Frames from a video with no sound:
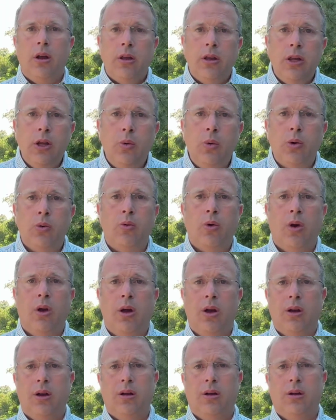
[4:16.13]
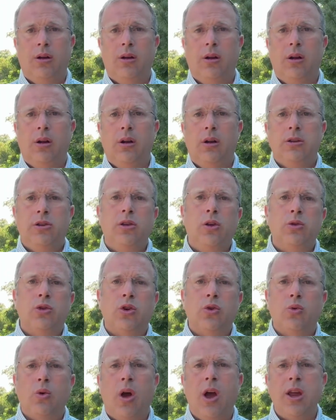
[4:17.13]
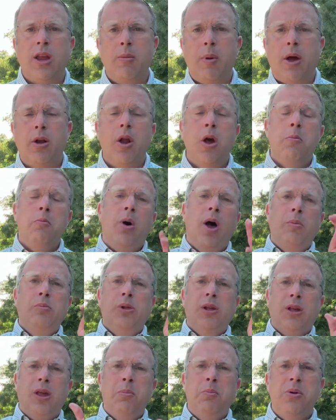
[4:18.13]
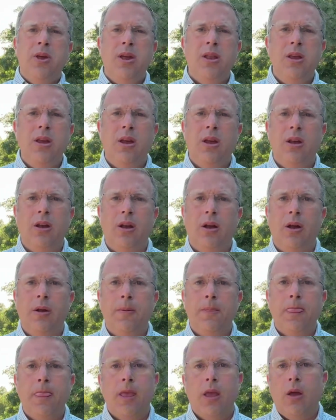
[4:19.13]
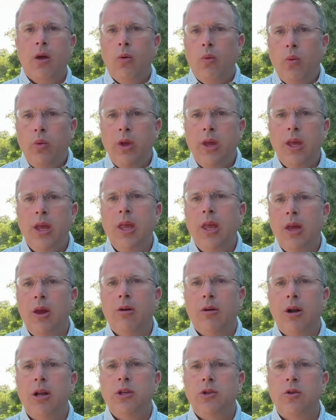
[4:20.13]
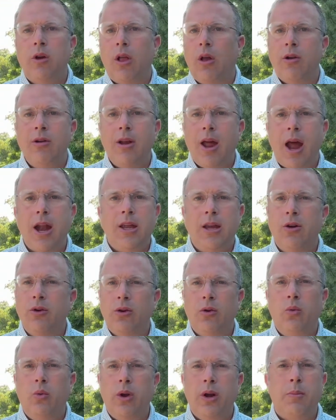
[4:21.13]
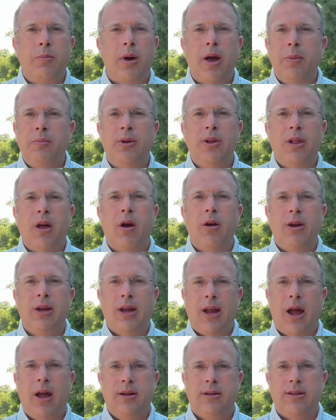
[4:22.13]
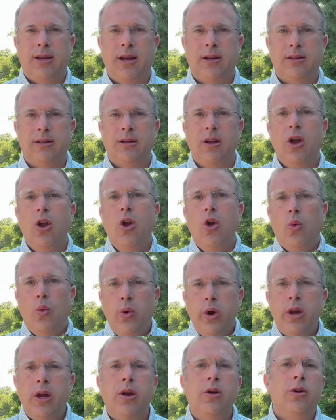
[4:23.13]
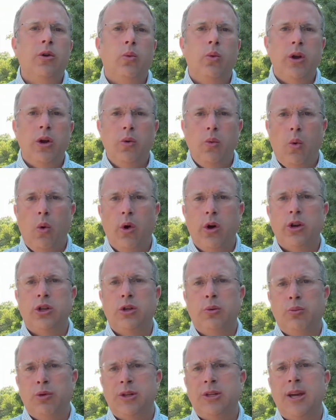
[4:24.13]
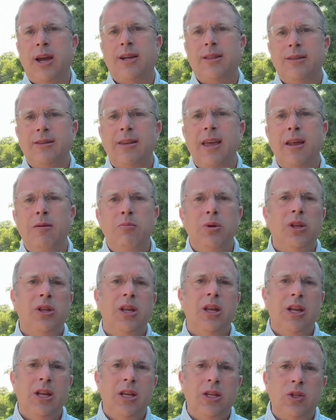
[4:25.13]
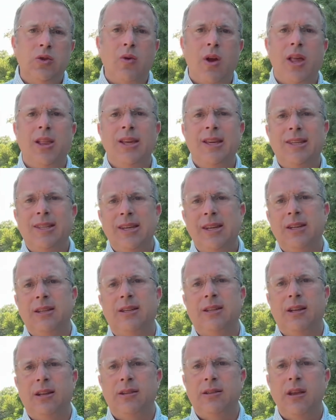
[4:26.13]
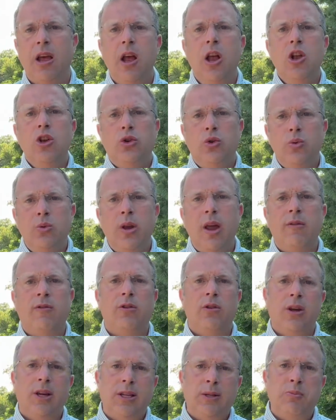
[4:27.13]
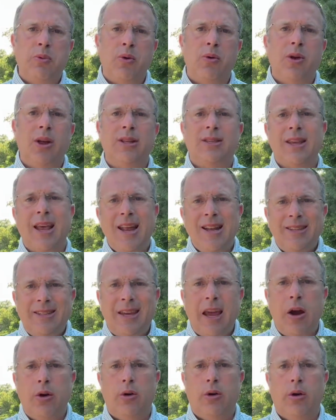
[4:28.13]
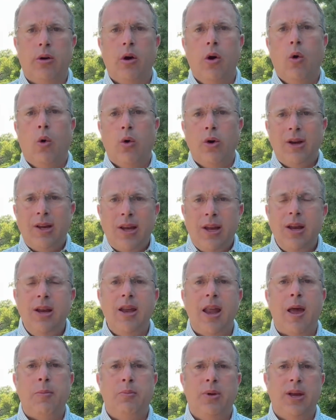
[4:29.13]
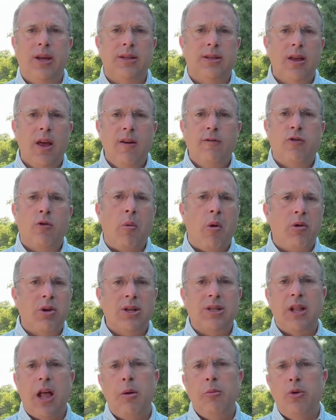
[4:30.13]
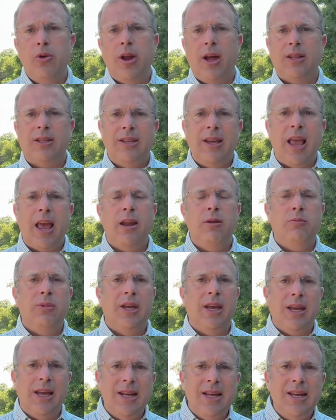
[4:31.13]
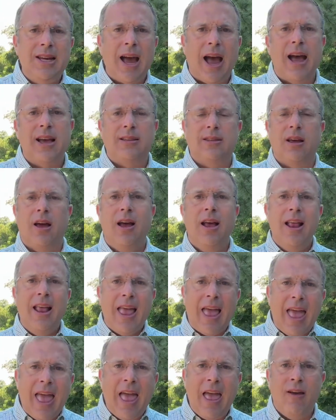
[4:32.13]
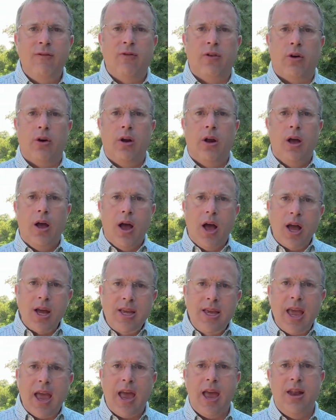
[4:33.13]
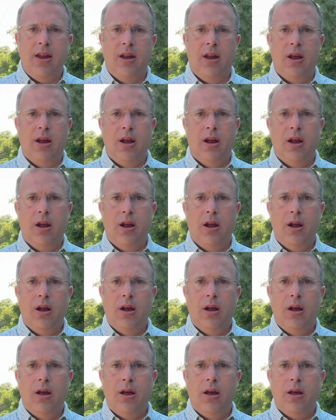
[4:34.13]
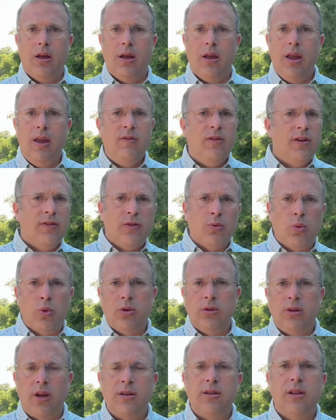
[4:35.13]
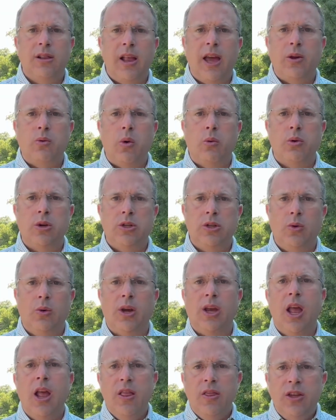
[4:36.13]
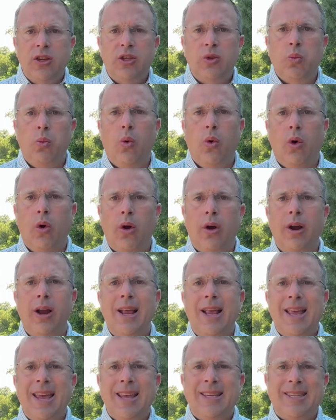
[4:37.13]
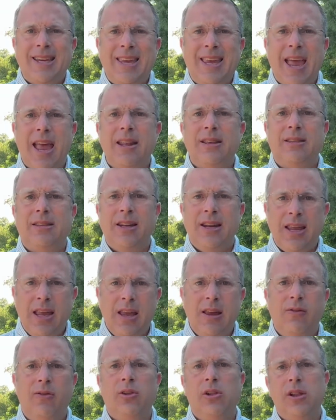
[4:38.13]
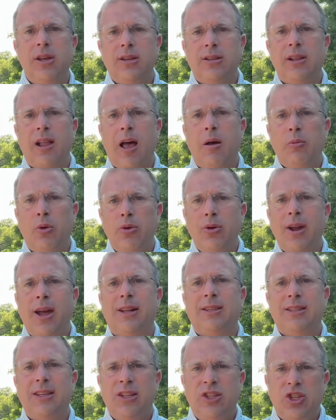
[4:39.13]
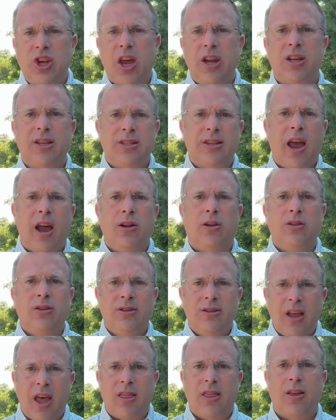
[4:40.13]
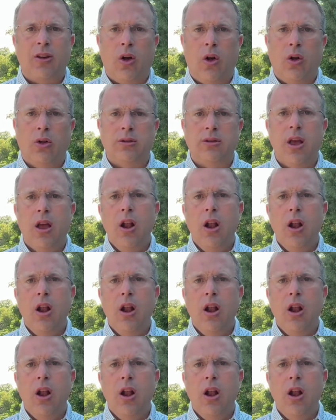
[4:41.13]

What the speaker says: you were wrong. To those crying about public opinion, we here in Israel are not here to win a popularity contest. We're here to win a war to protect 10 million Israeli citizens to never experience terror or kidnappings from our Islamo-Nazi enemy in Gaza ever again. Even if the world doesn't like what we're doing. This war is against an evil Islamo-Nazi genocidal death cult,